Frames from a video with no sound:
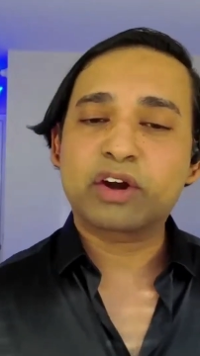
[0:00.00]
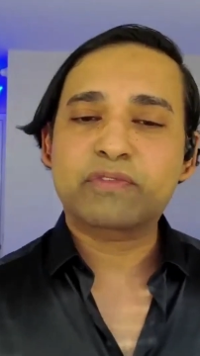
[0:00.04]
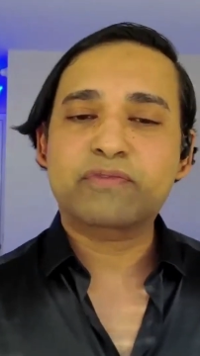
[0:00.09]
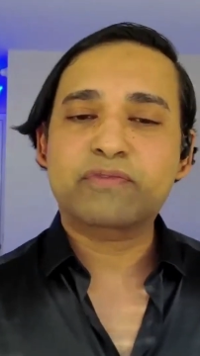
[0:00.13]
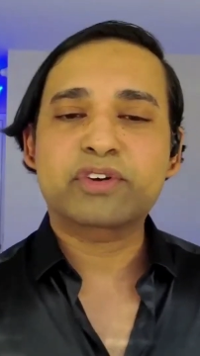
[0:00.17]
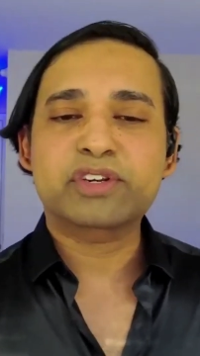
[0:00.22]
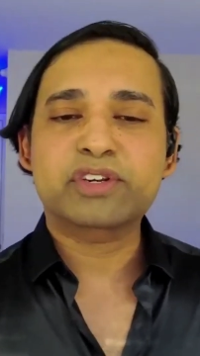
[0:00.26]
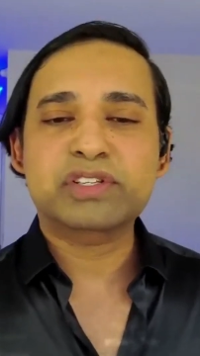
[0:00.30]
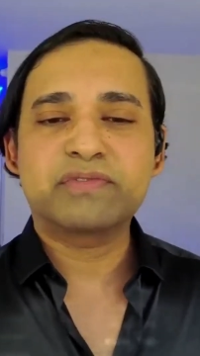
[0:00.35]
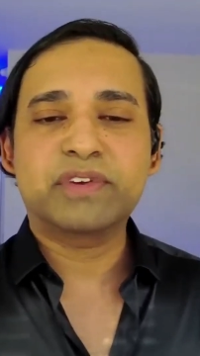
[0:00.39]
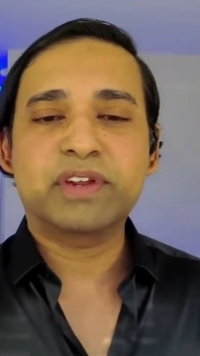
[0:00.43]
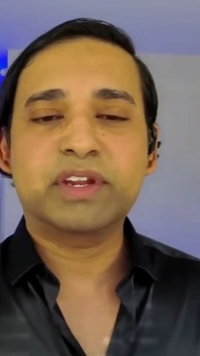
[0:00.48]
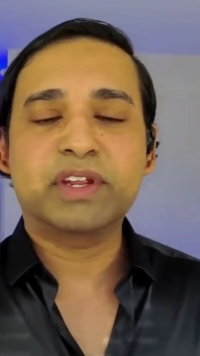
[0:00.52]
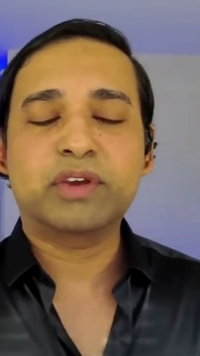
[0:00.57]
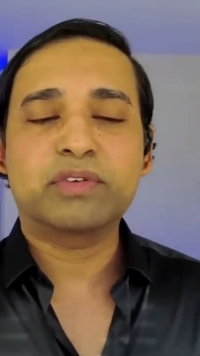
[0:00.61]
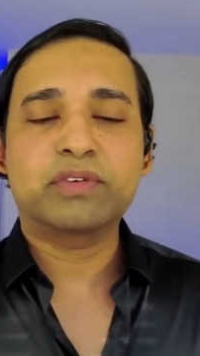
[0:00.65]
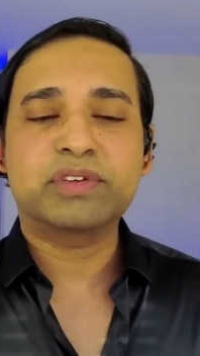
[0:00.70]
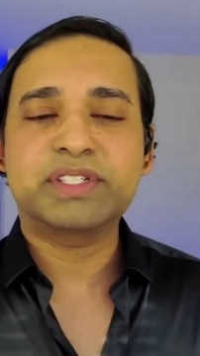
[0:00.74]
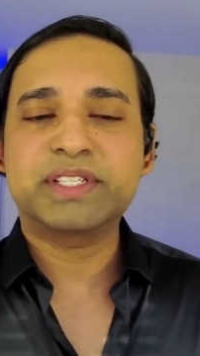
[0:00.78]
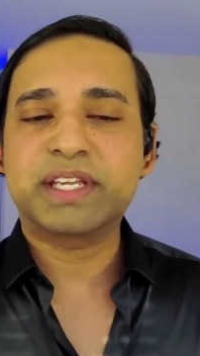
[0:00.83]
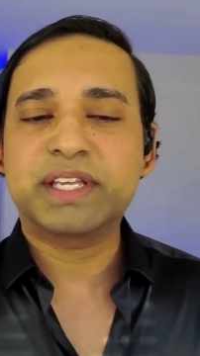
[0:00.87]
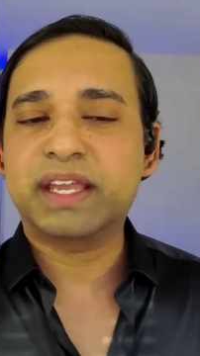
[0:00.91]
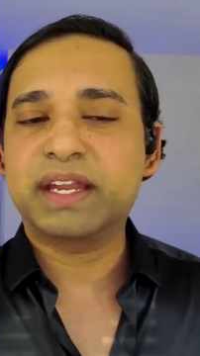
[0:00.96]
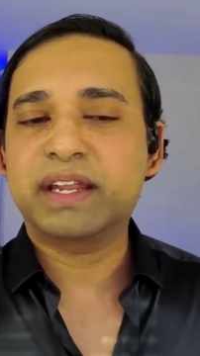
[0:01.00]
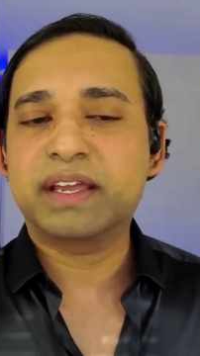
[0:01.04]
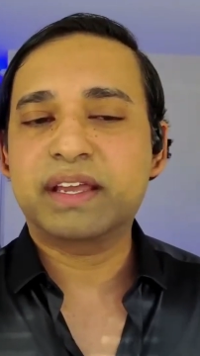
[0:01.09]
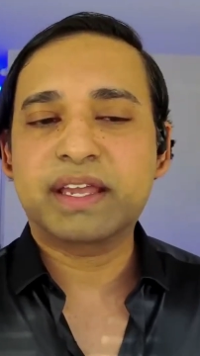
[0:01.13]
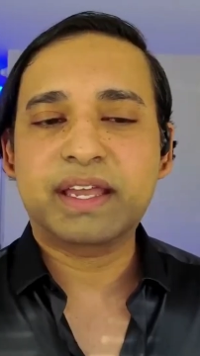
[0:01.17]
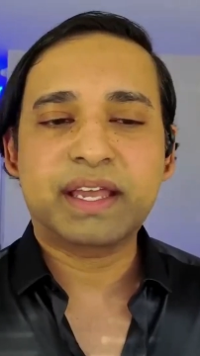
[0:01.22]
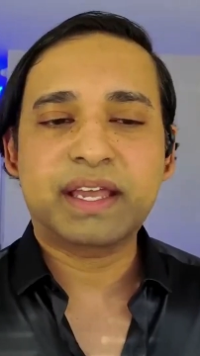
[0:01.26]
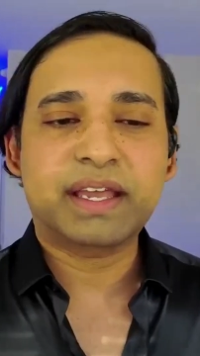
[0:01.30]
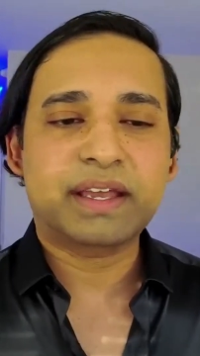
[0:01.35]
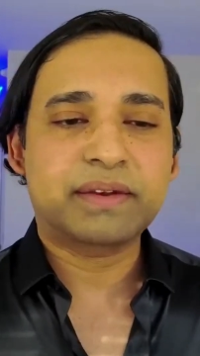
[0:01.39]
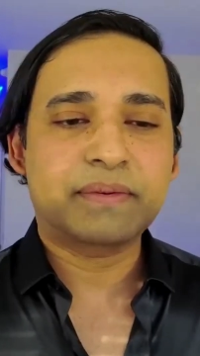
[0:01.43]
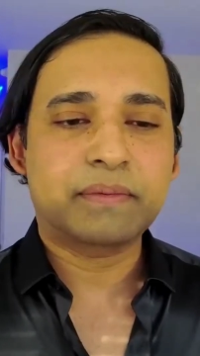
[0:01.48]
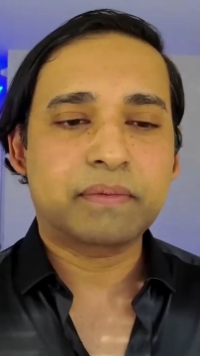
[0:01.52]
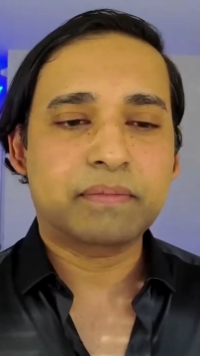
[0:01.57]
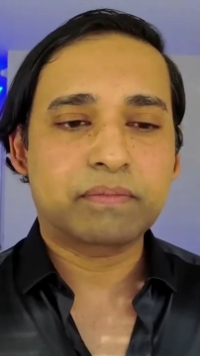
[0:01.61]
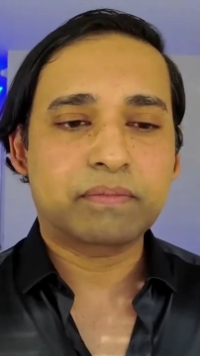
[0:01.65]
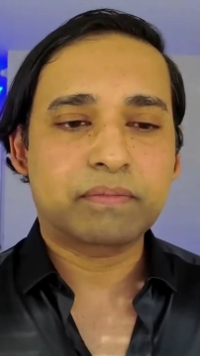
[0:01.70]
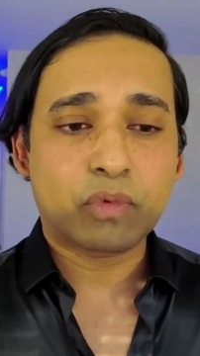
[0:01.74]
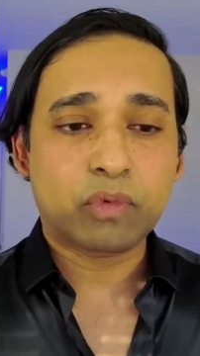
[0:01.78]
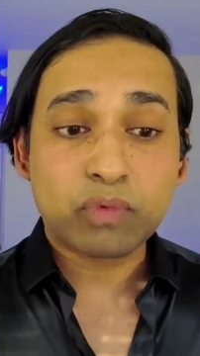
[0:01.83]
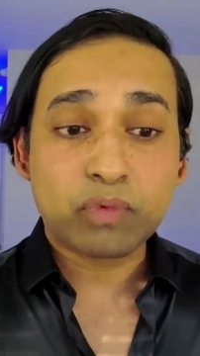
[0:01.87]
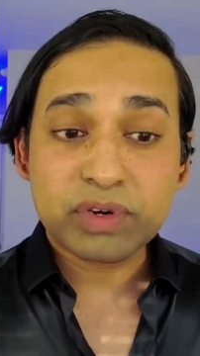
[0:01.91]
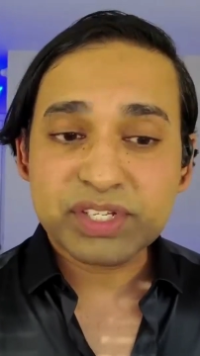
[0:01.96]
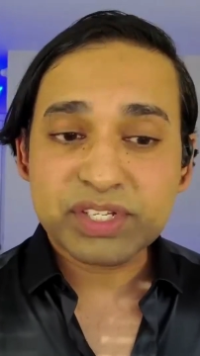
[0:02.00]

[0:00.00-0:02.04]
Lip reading: In our first video, Dana had